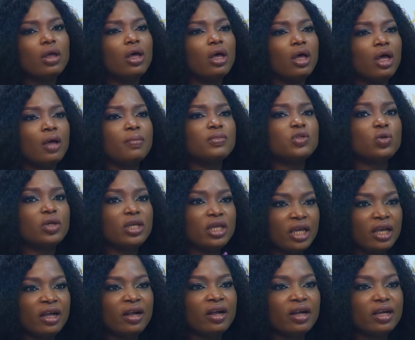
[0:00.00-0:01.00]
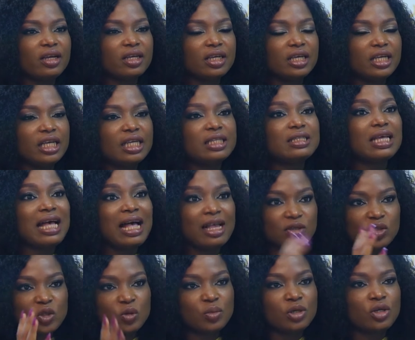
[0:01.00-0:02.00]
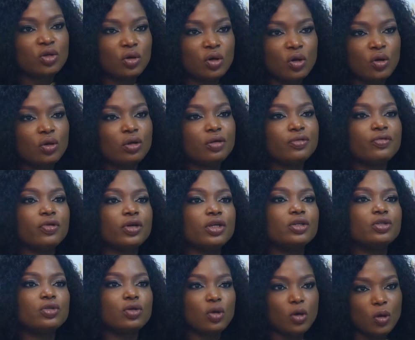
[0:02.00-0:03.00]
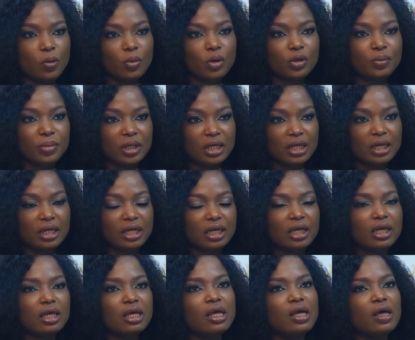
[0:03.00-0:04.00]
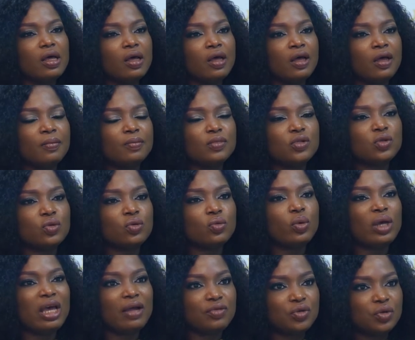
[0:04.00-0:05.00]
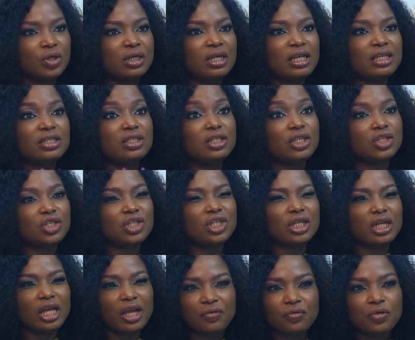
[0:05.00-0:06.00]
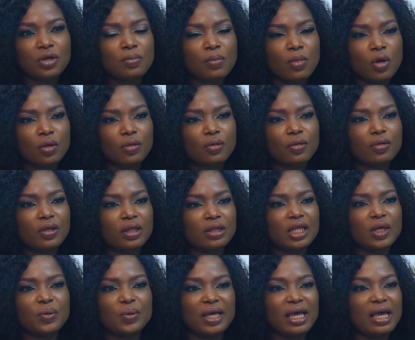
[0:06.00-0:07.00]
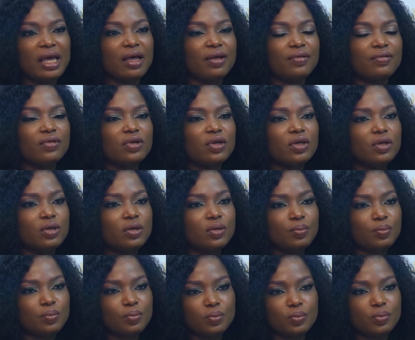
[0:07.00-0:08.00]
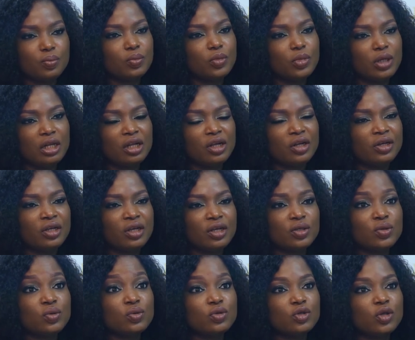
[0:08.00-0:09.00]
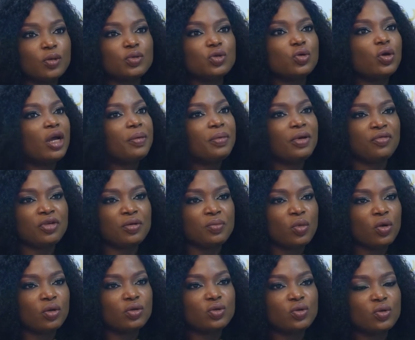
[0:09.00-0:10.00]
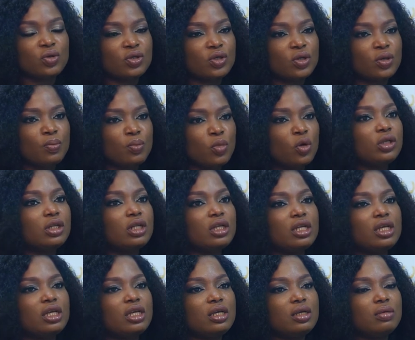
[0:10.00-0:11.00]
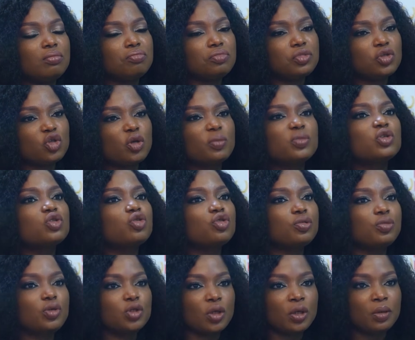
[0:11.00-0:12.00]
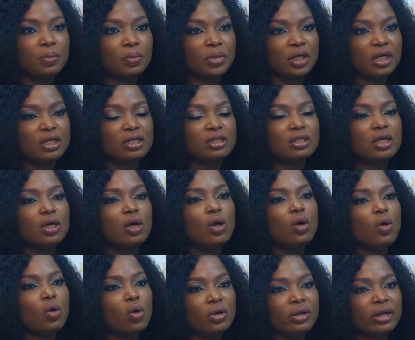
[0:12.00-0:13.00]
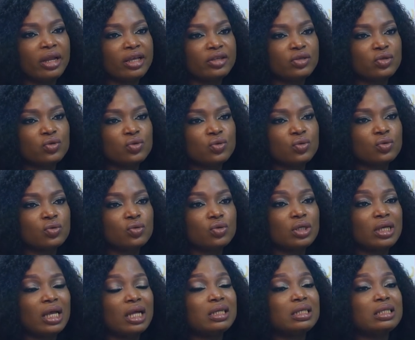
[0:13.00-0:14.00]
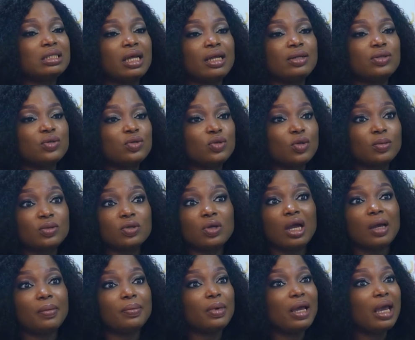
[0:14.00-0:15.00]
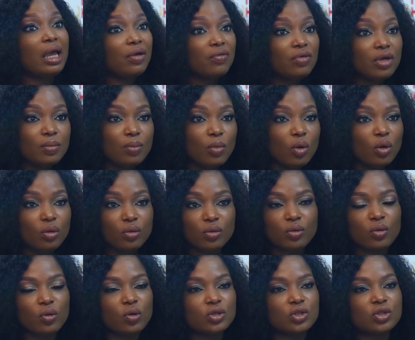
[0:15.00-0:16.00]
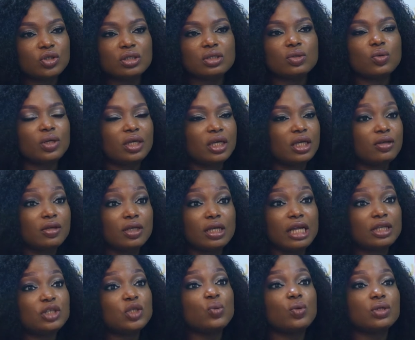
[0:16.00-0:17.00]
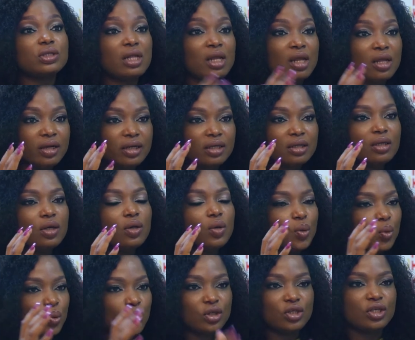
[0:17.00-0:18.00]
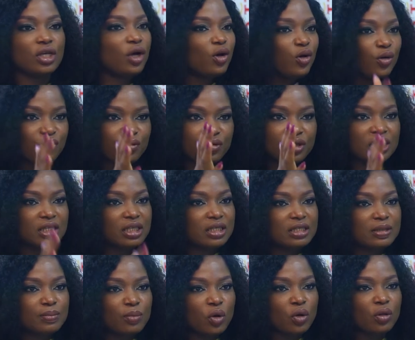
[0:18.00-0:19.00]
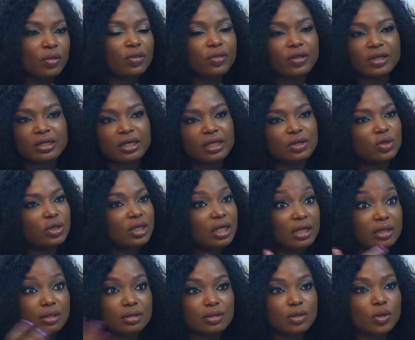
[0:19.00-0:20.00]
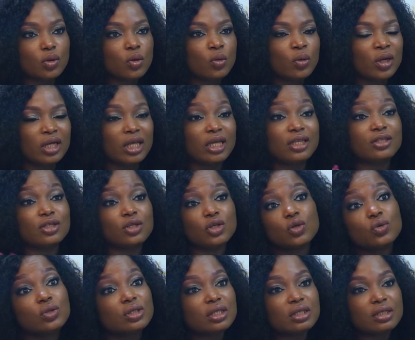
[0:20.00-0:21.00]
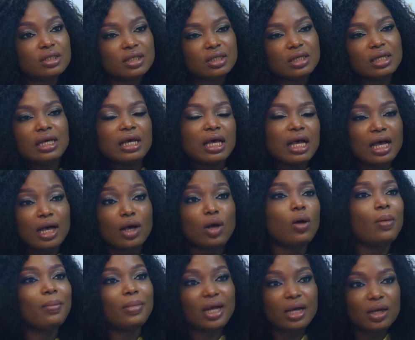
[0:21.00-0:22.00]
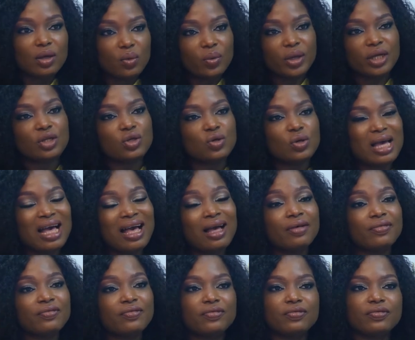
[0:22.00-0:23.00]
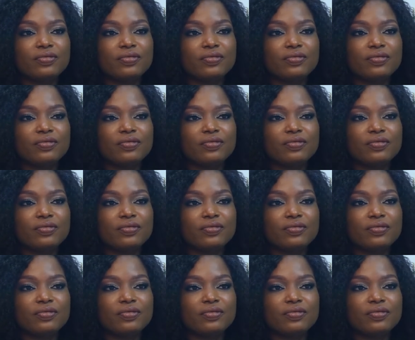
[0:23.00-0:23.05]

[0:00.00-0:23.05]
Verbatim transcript: Um, so here, it has to be your core for you to come on BLA. Um, so we have trainers teaching every month, and then we have learners who subscribe every month. So it's a monthly subscription-based online school. You can decide to subscribe every month or just, okay, I just want to learn what you're offering this month, and then you can go and execute it and come back when you have